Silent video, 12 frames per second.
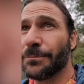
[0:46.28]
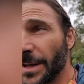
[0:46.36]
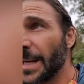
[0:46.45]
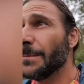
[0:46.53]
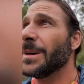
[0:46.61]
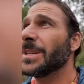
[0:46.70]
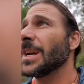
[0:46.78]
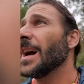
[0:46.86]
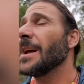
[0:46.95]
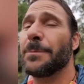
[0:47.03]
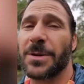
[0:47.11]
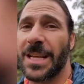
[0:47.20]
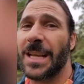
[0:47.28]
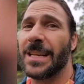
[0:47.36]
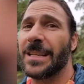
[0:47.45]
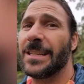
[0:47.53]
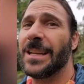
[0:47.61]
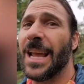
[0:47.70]
pretty much 100%
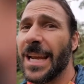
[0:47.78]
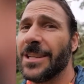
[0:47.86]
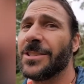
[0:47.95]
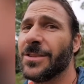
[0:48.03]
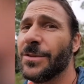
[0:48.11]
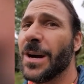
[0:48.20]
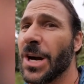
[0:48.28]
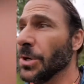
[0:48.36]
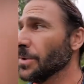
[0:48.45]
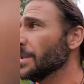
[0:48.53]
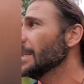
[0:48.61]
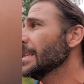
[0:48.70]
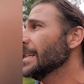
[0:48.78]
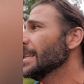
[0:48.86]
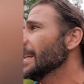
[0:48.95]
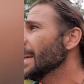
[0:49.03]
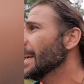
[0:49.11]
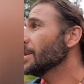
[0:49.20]
H2O.
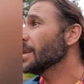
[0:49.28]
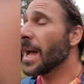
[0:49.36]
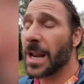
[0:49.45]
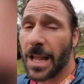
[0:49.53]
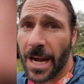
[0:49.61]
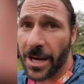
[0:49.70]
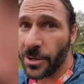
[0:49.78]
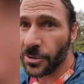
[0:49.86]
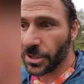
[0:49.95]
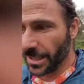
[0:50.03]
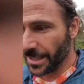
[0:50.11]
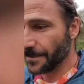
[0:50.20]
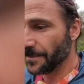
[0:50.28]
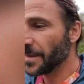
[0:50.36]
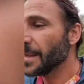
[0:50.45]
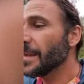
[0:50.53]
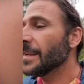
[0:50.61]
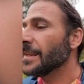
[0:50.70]
Not a lot of nutrients.
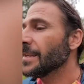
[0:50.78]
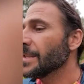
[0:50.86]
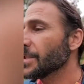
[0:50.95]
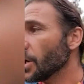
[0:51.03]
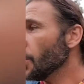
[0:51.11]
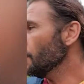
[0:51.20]
So